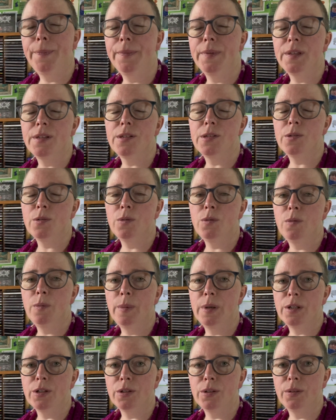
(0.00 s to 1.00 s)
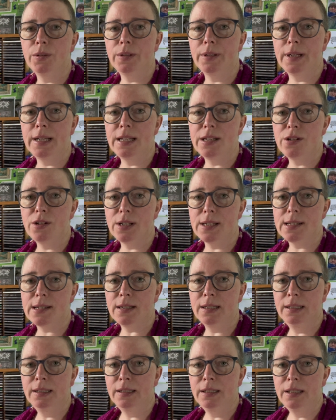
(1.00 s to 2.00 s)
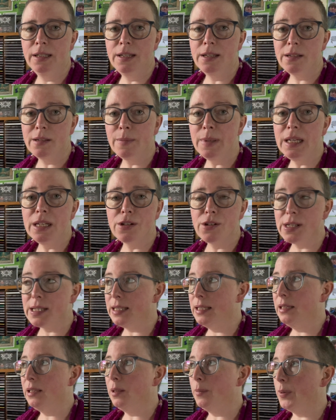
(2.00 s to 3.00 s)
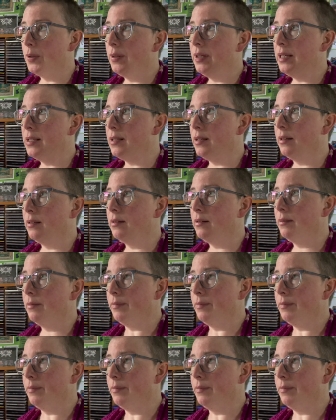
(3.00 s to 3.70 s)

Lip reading: so much cooler. It's just, to me, it's just liberating